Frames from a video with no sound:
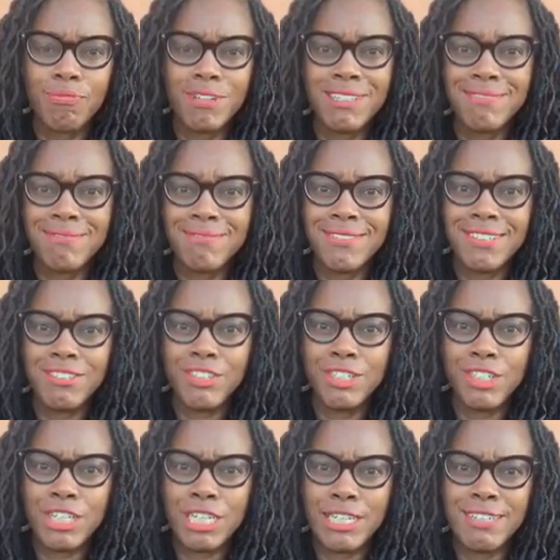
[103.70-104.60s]
Well, I'll
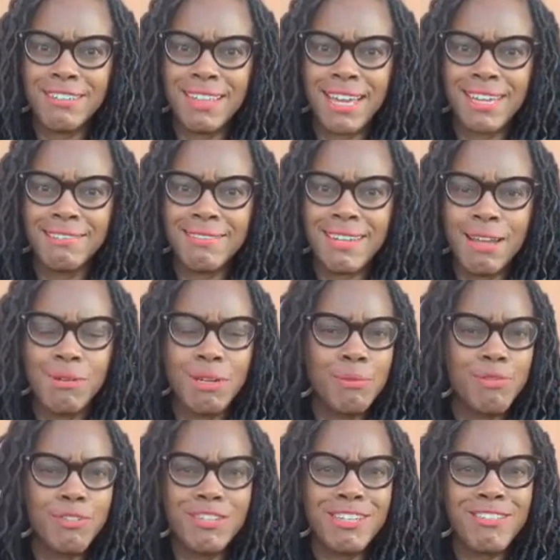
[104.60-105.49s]
teach you how to do that. I
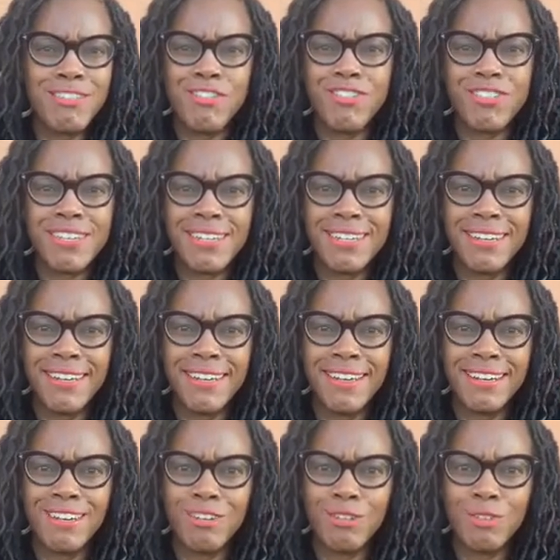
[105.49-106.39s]
would move to another city
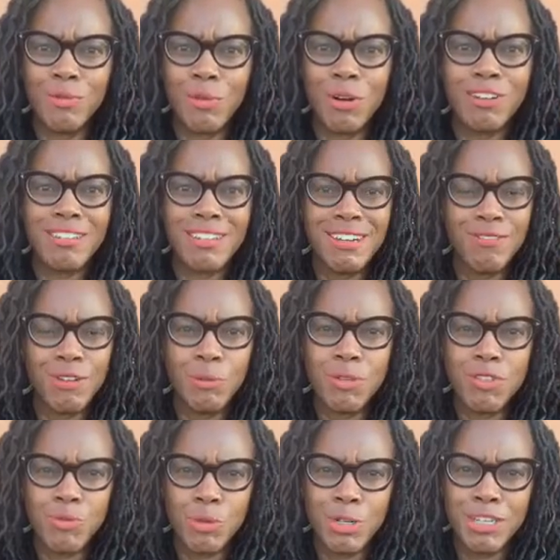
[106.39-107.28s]
and do the work that I've
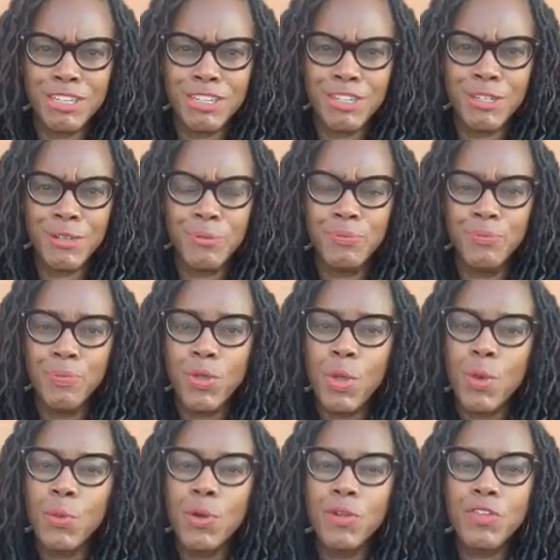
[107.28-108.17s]
always wanted to do,
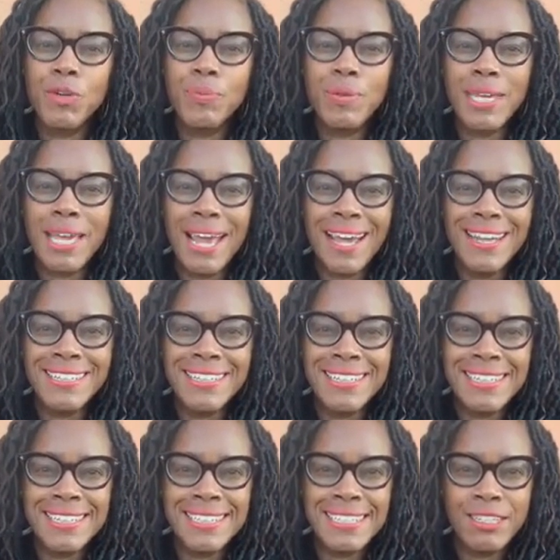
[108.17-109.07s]
whether it be
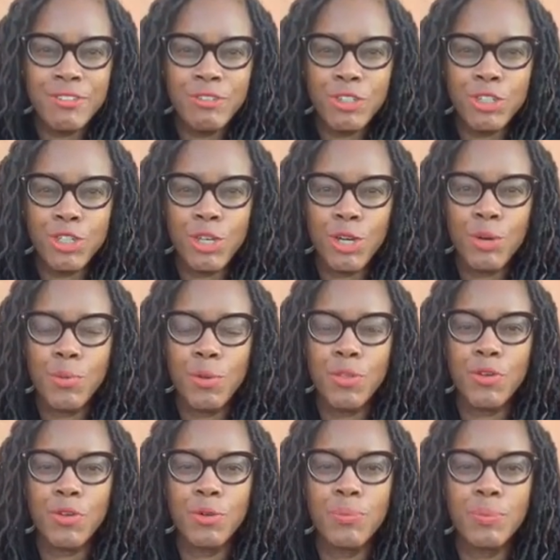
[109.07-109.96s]
acting in a TV show,
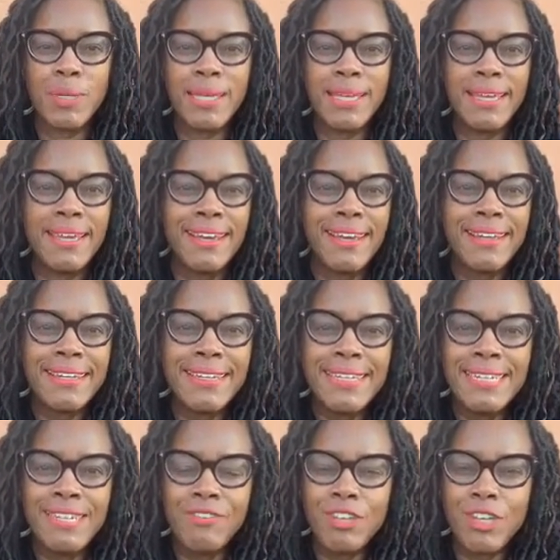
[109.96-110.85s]
whether it be
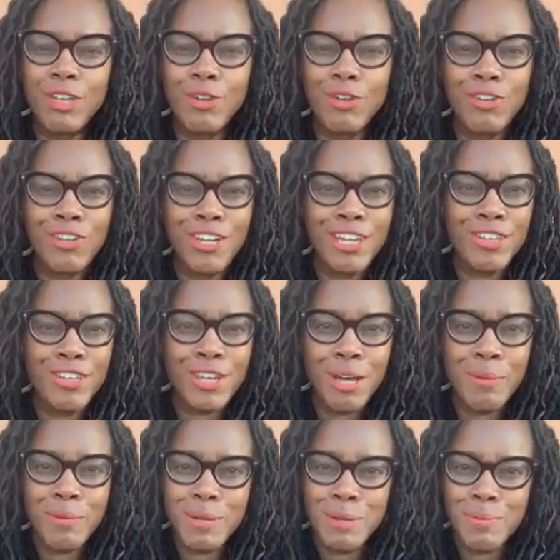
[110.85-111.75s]
leaving your day
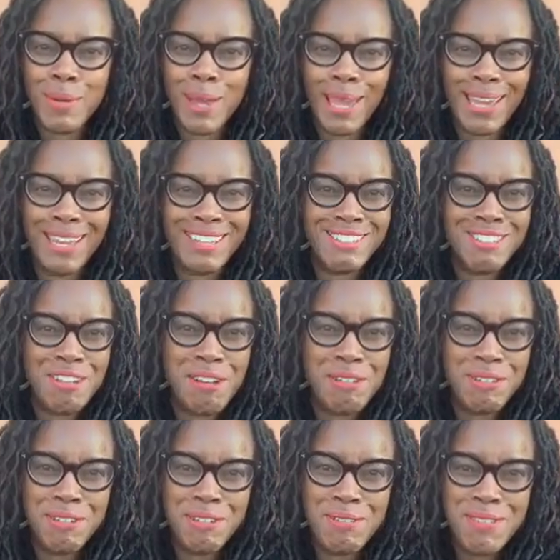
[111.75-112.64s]
job in a bank to
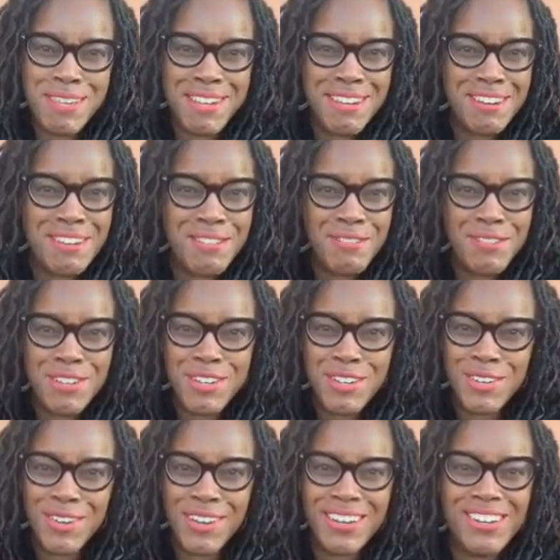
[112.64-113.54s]
go do theater for
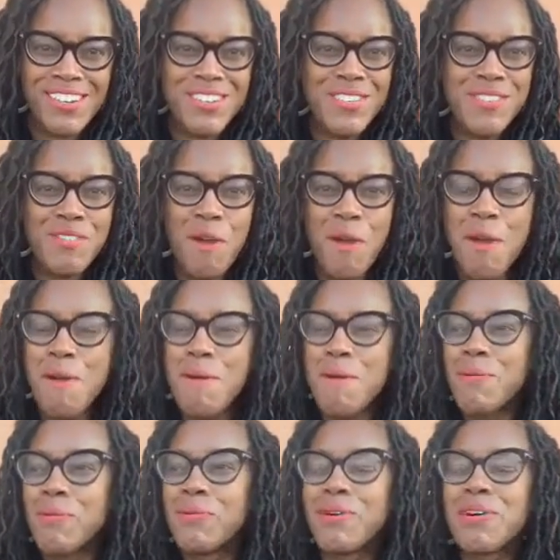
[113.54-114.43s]
2 years,
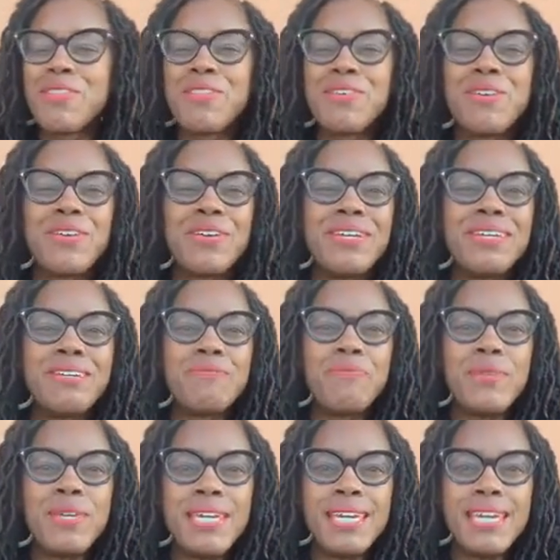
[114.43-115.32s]
whether
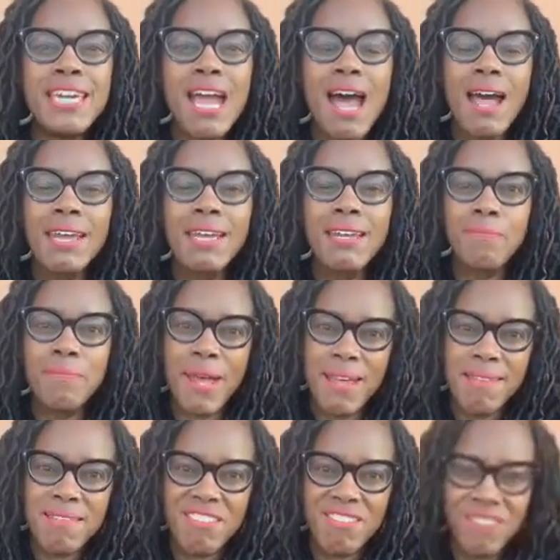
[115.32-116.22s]
it be I need
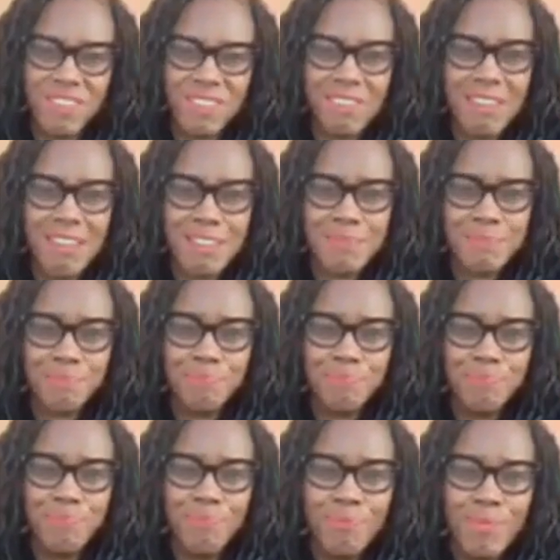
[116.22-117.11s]
passive income
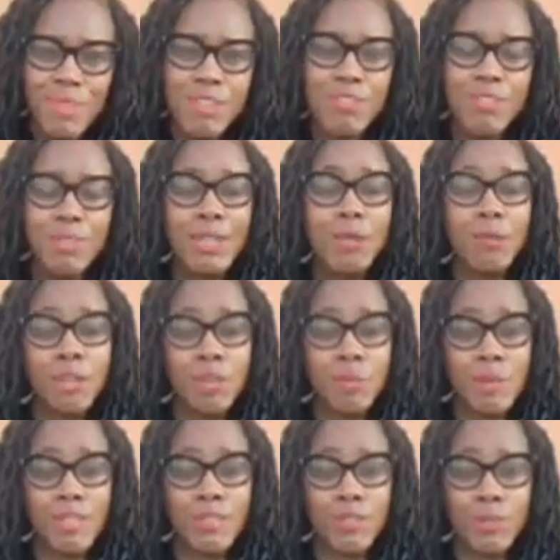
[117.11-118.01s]
because really I want
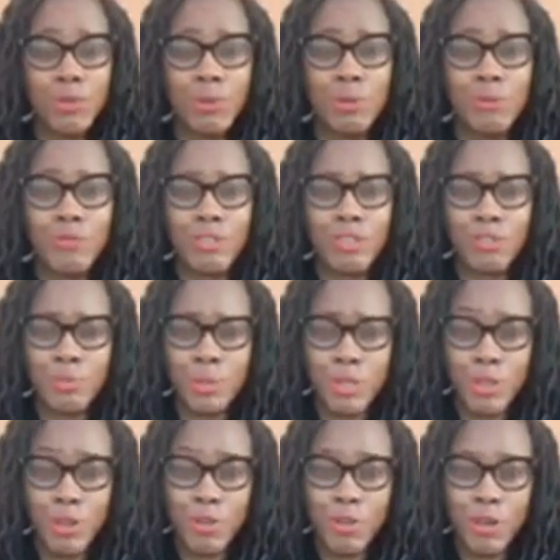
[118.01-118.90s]
to go back to school and finish
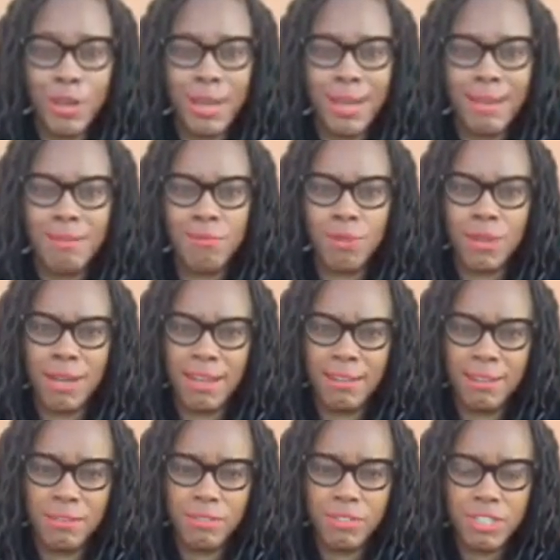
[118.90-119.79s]
my degree in what I
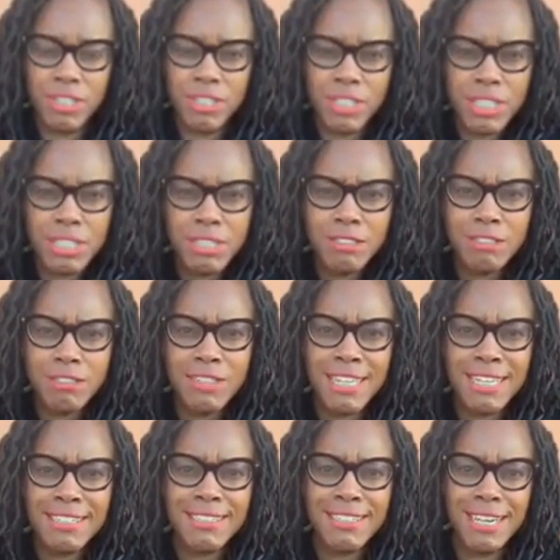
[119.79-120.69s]
love to
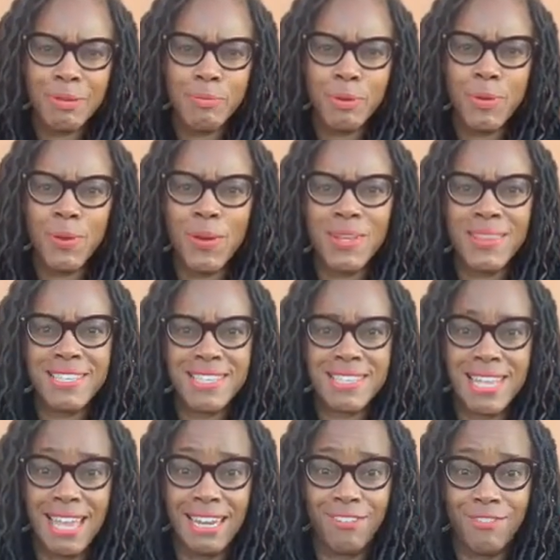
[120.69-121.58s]
do and not be working
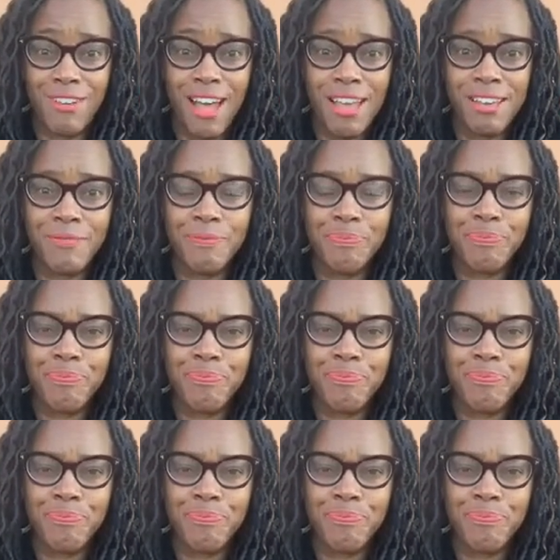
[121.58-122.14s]
this 9 to 5.